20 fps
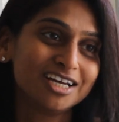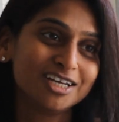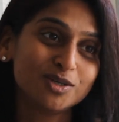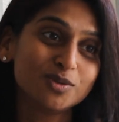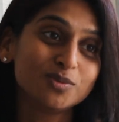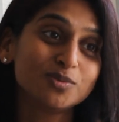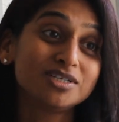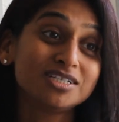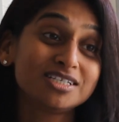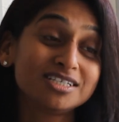
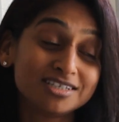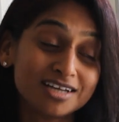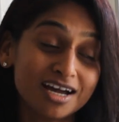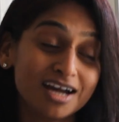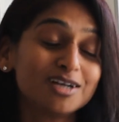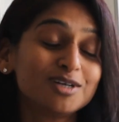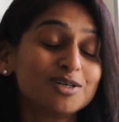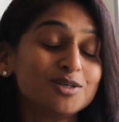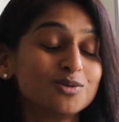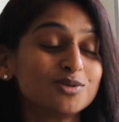you will
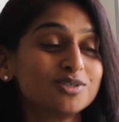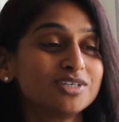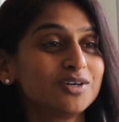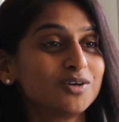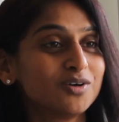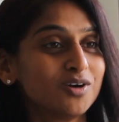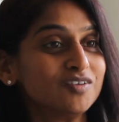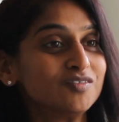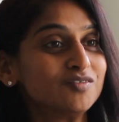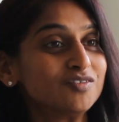start losing
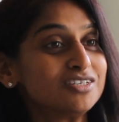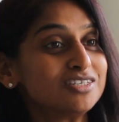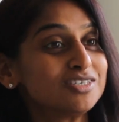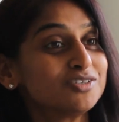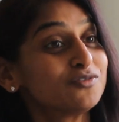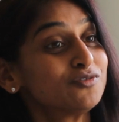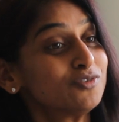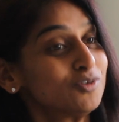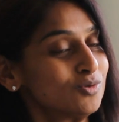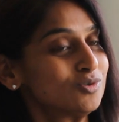confidence
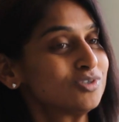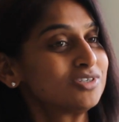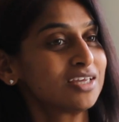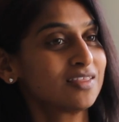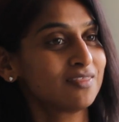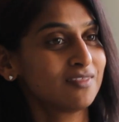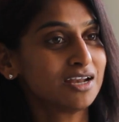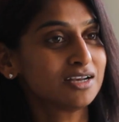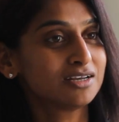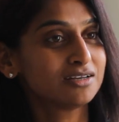of
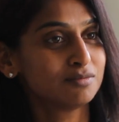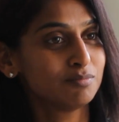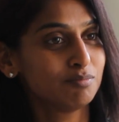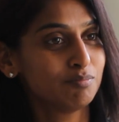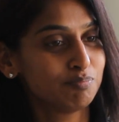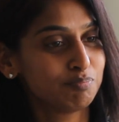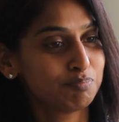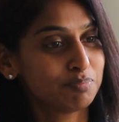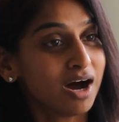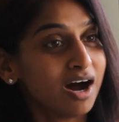using that
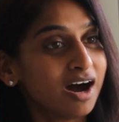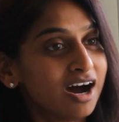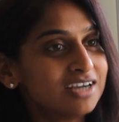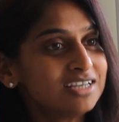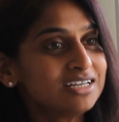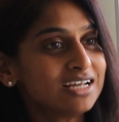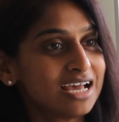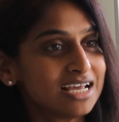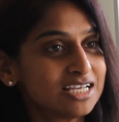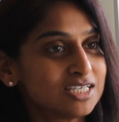
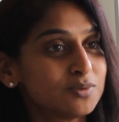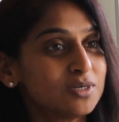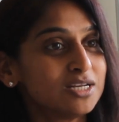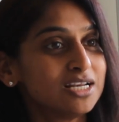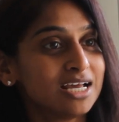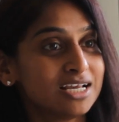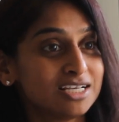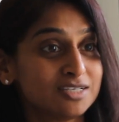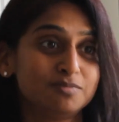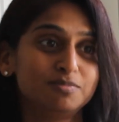part, as well
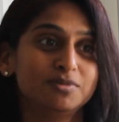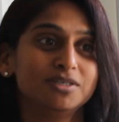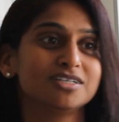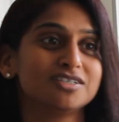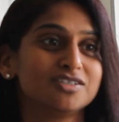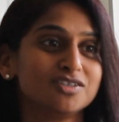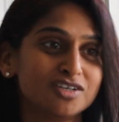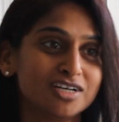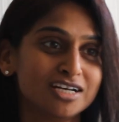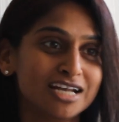as
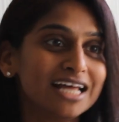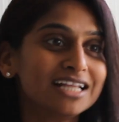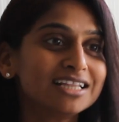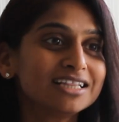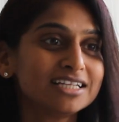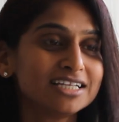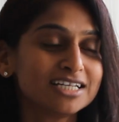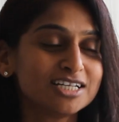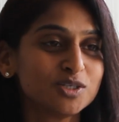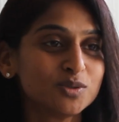because you're an
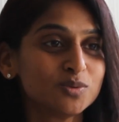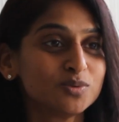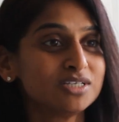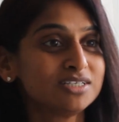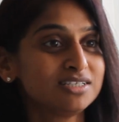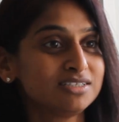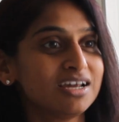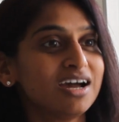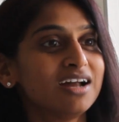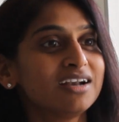athlete, you will
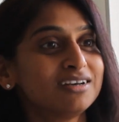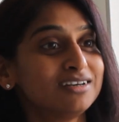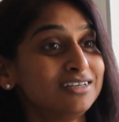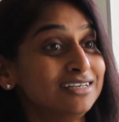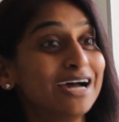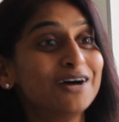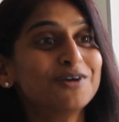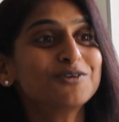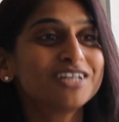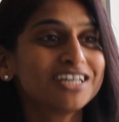start
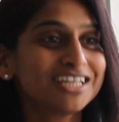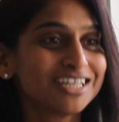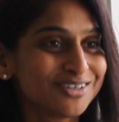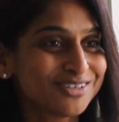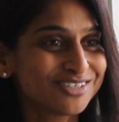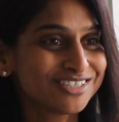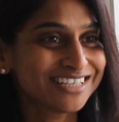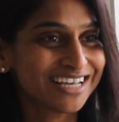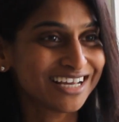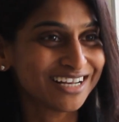doubting
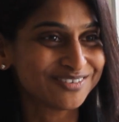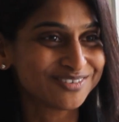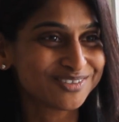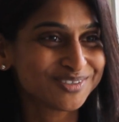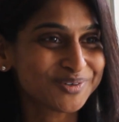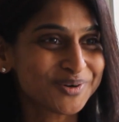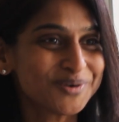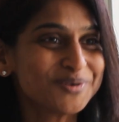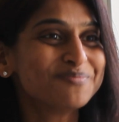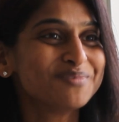yourself
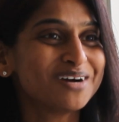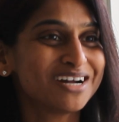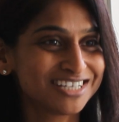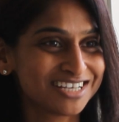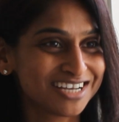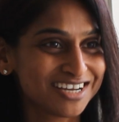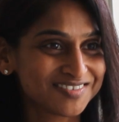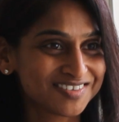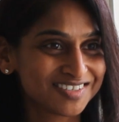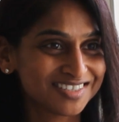so much
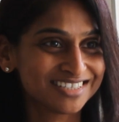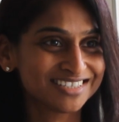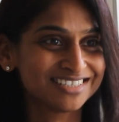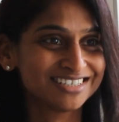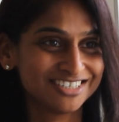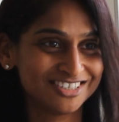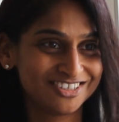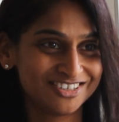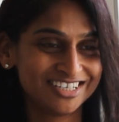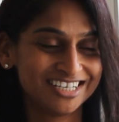after the
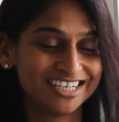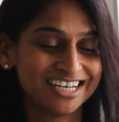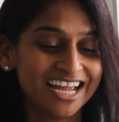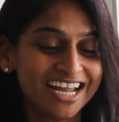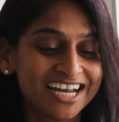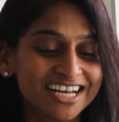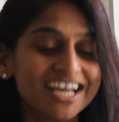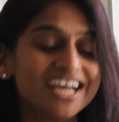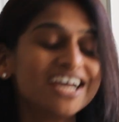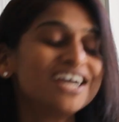surgery,
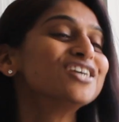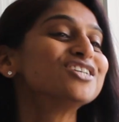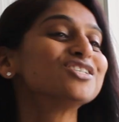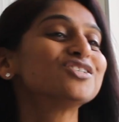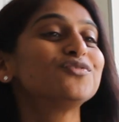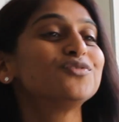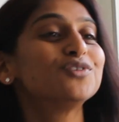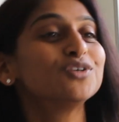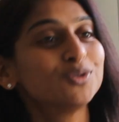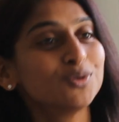right?
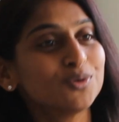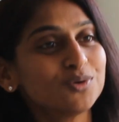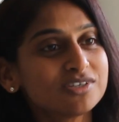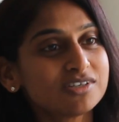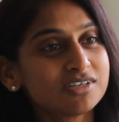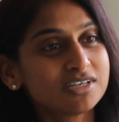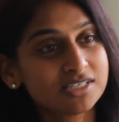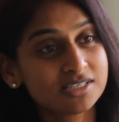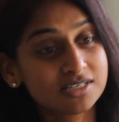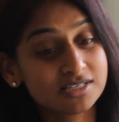So for
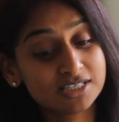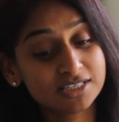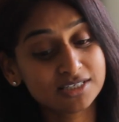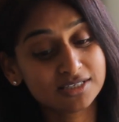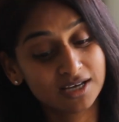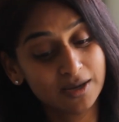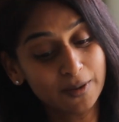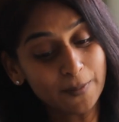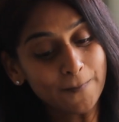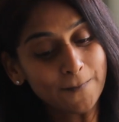those
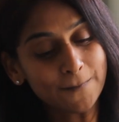reasons,